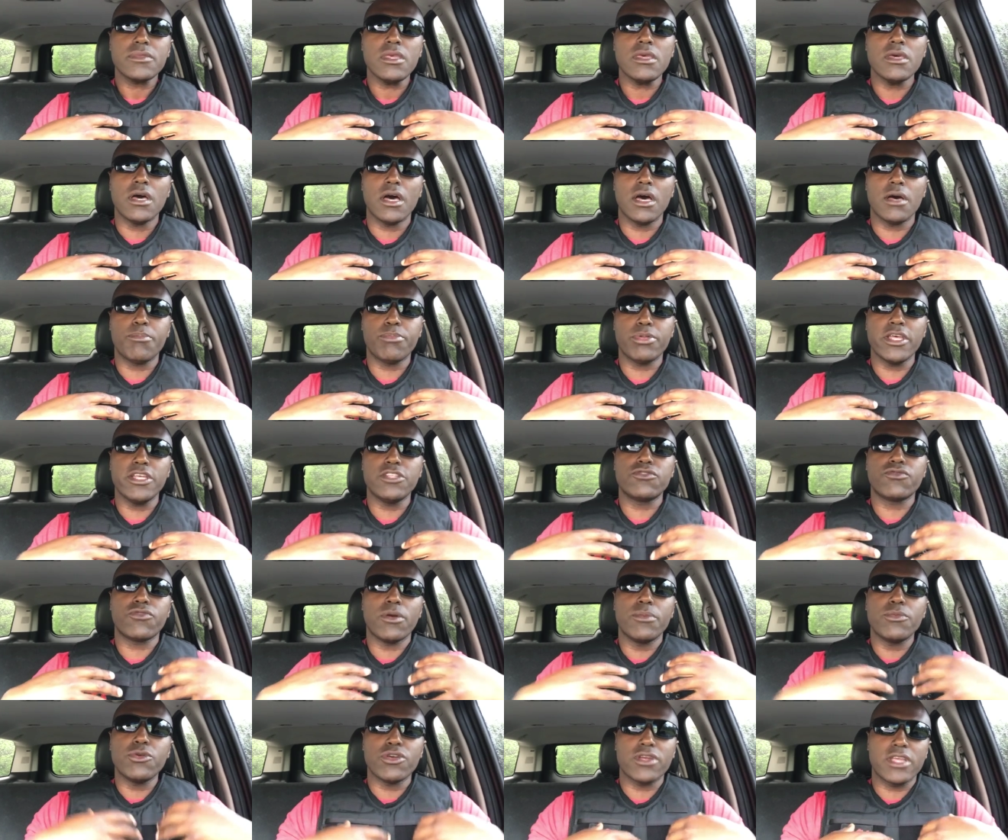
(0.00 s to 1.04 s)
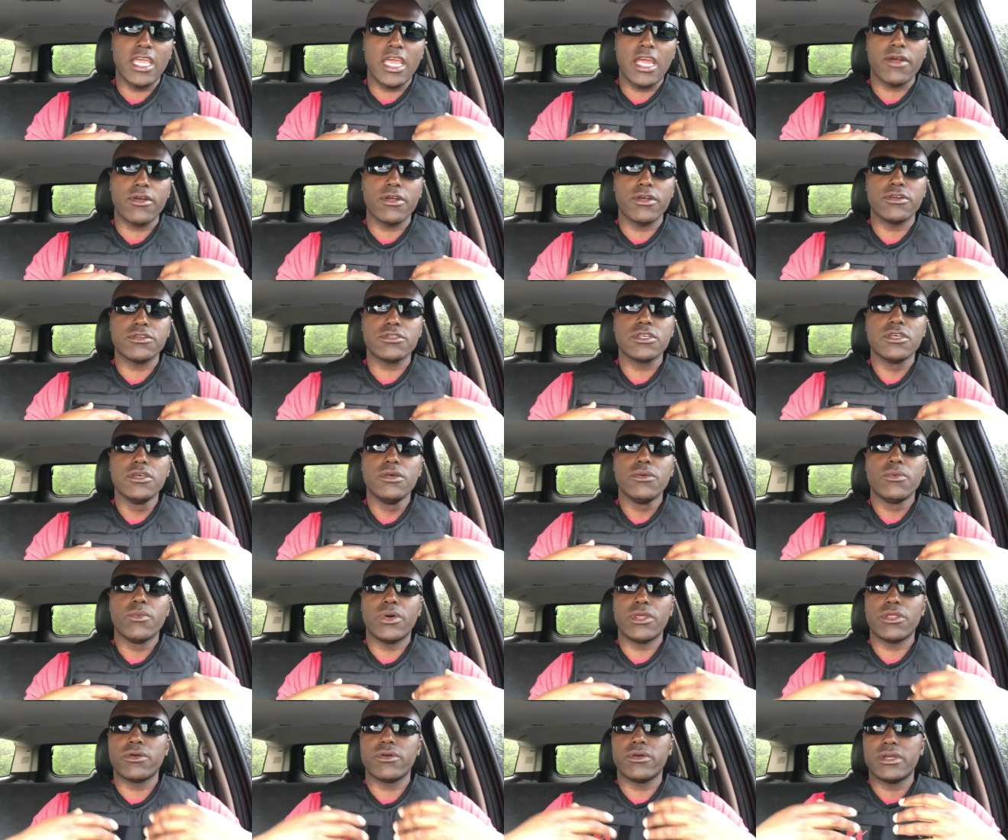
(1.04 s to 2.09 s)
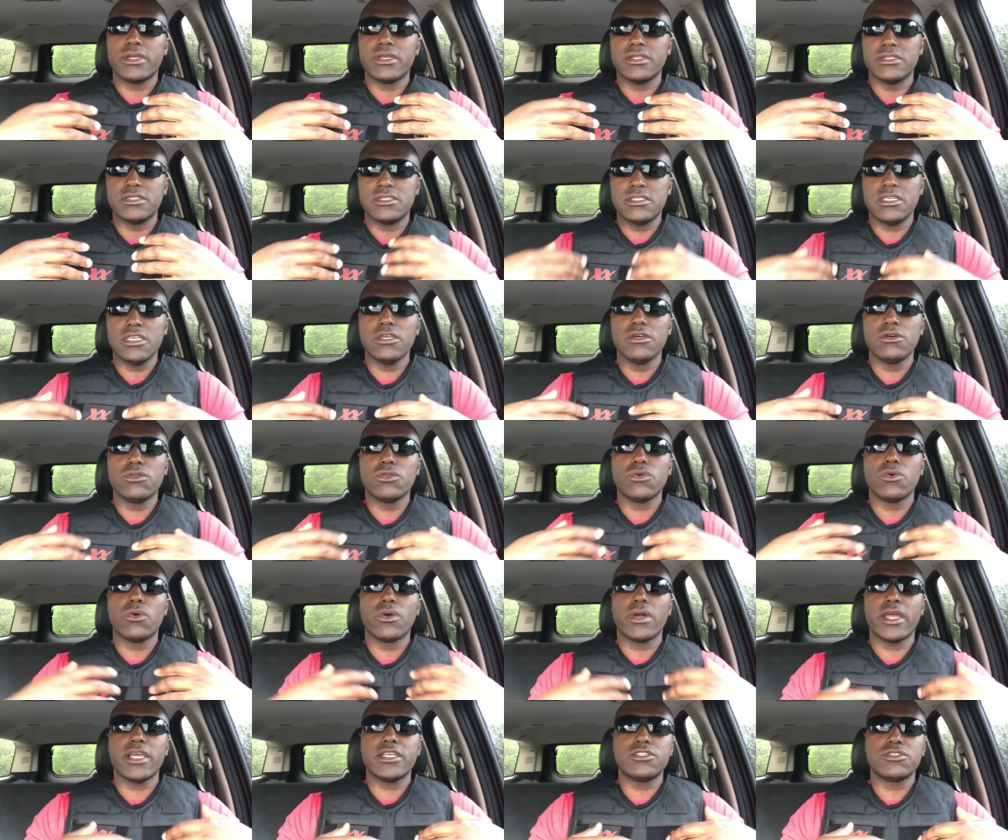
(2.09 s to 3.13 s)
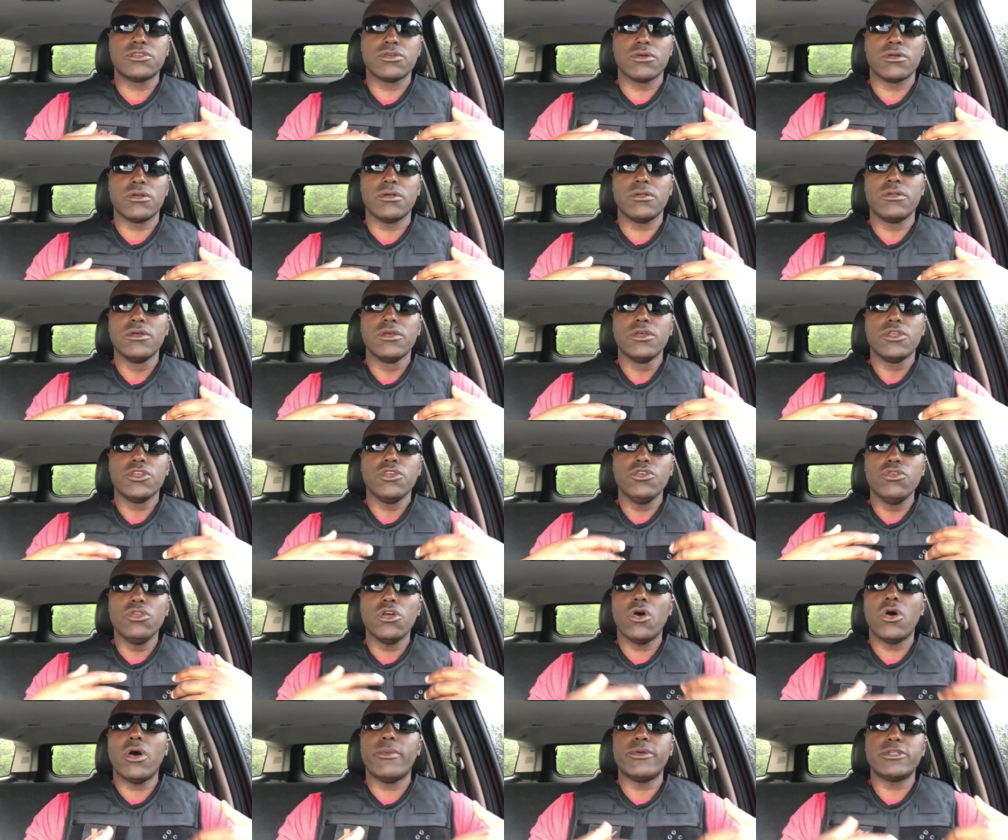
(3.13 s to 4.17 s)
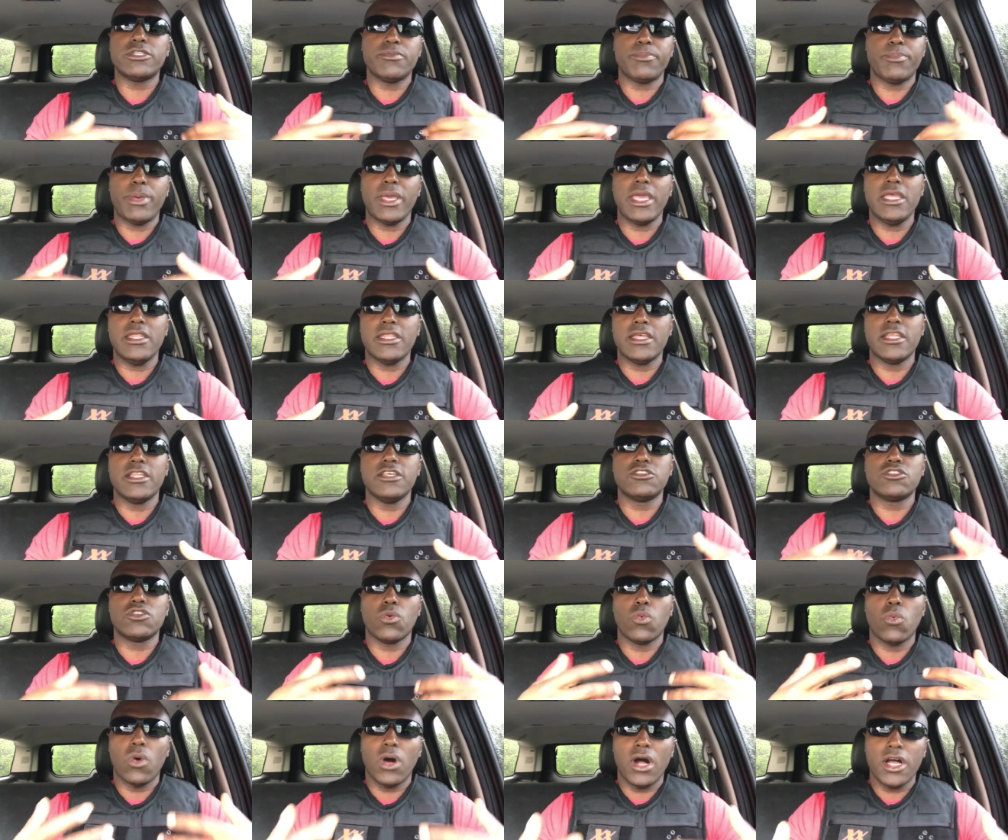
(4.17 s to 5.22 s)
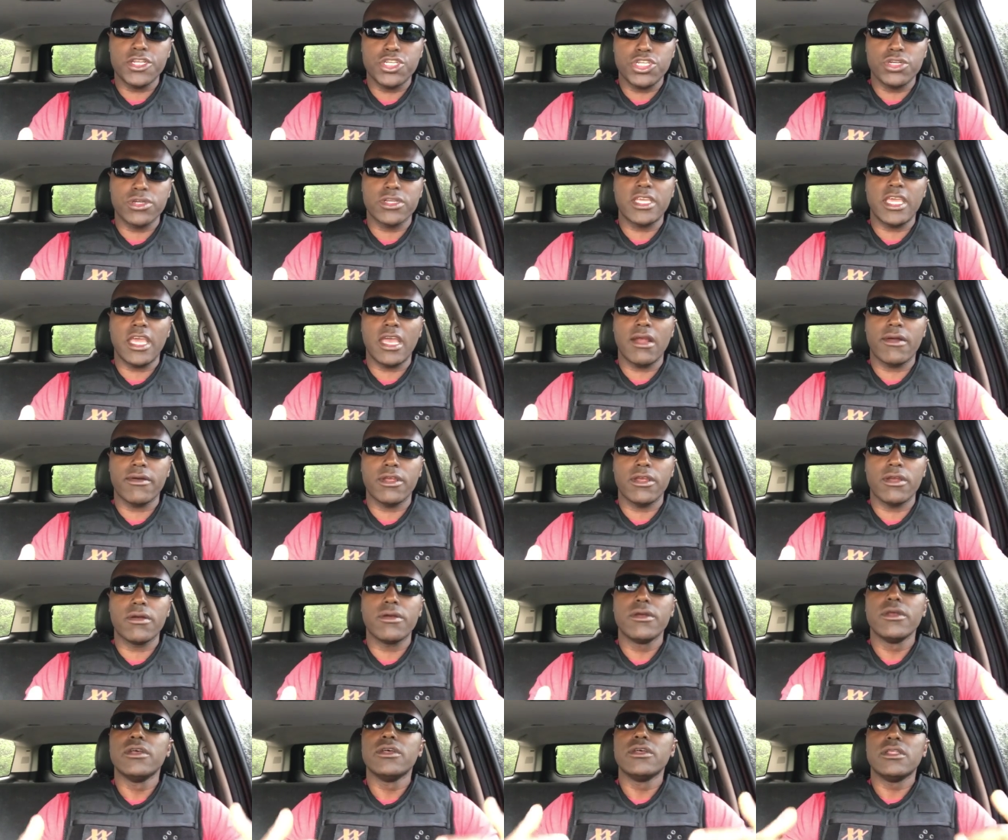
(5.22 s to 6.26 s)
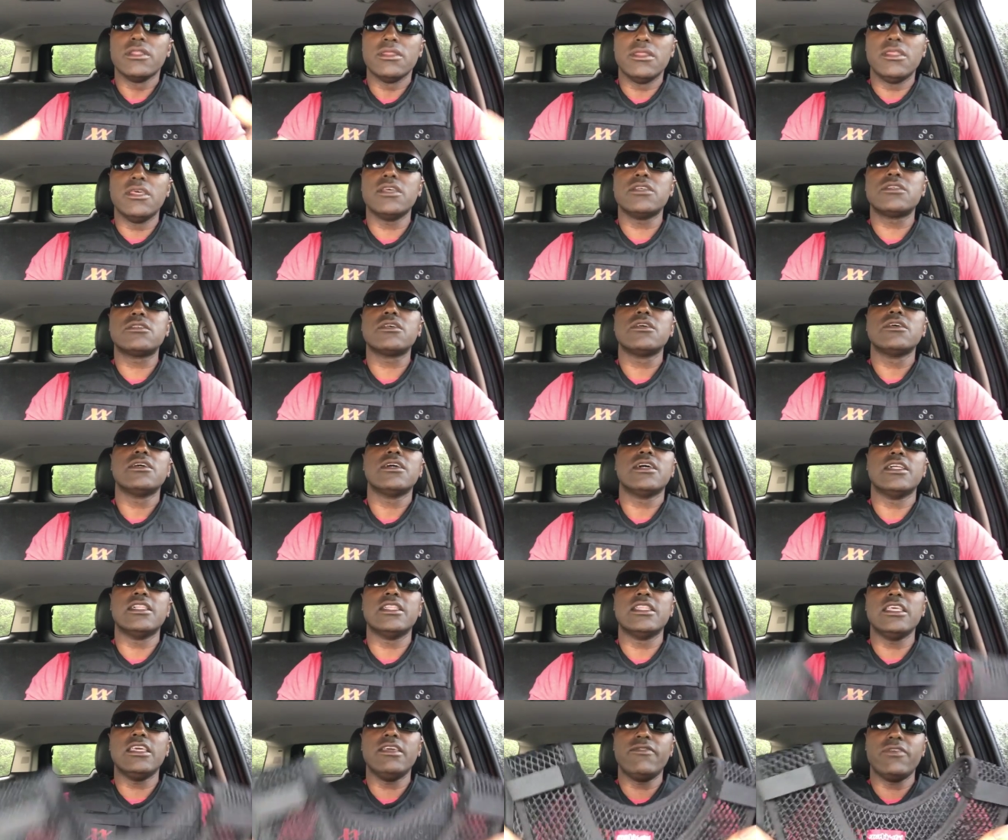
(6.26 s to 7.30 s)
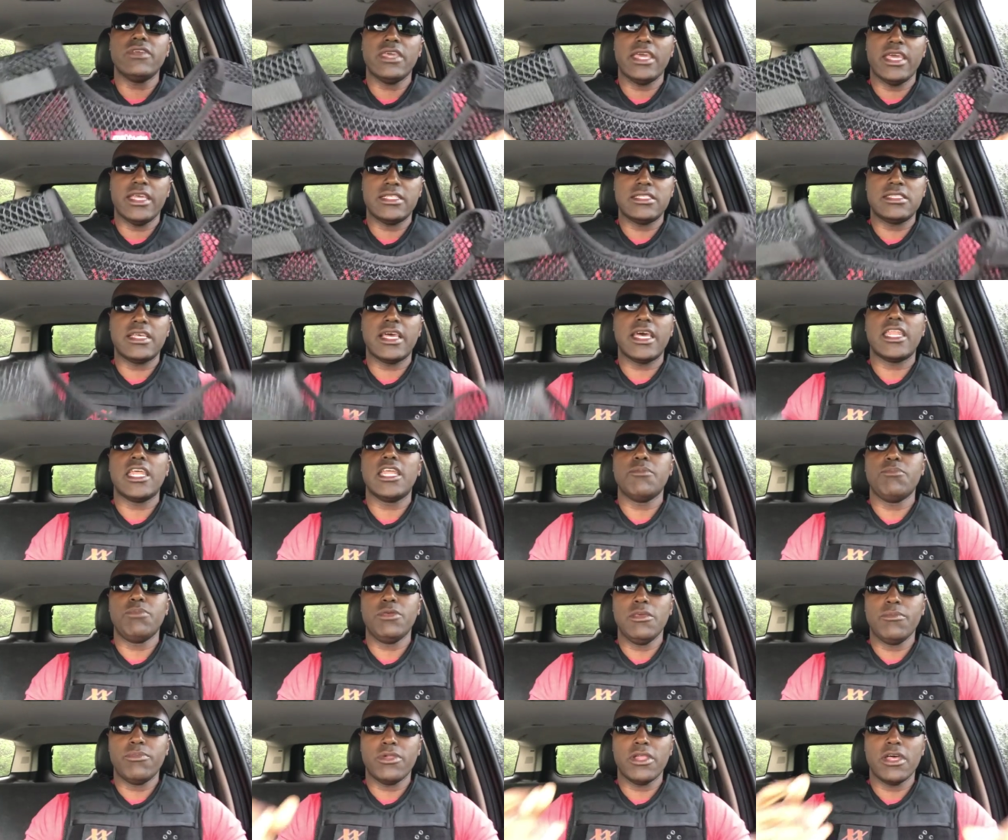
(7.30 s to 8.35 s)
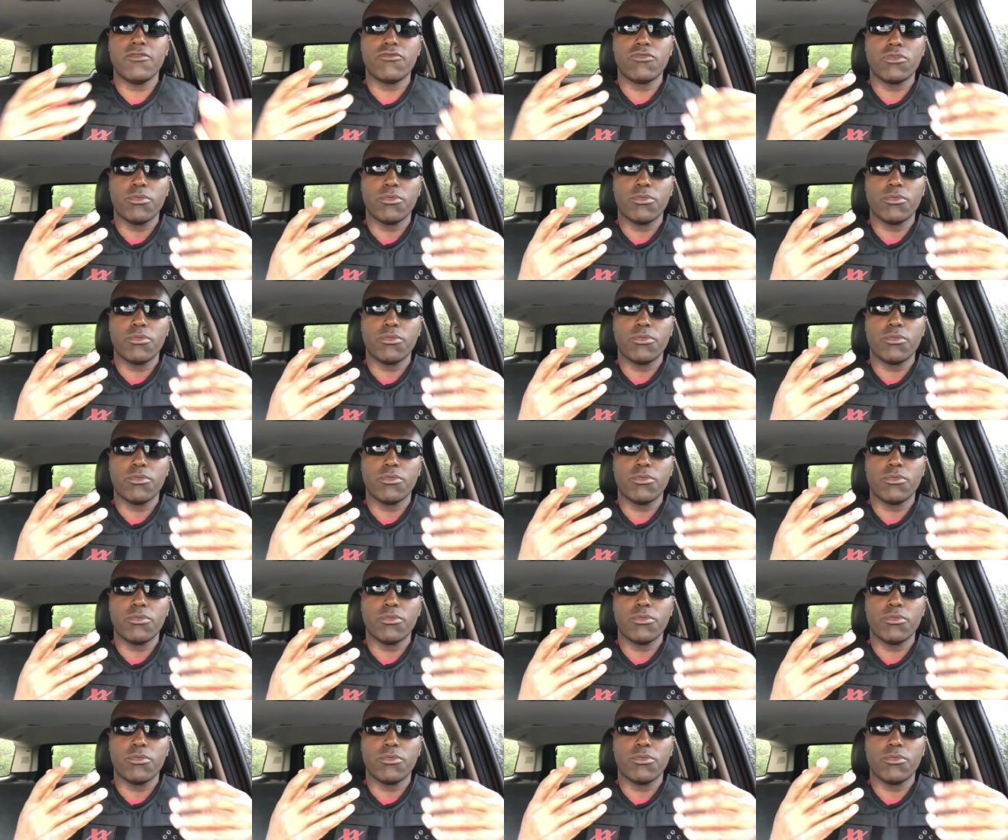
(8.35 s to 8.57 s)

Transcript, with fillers: uh, plates from your carriers, whether concealed or external. You know how much of a pain that is to wash your carrier. This alleviates that, and people have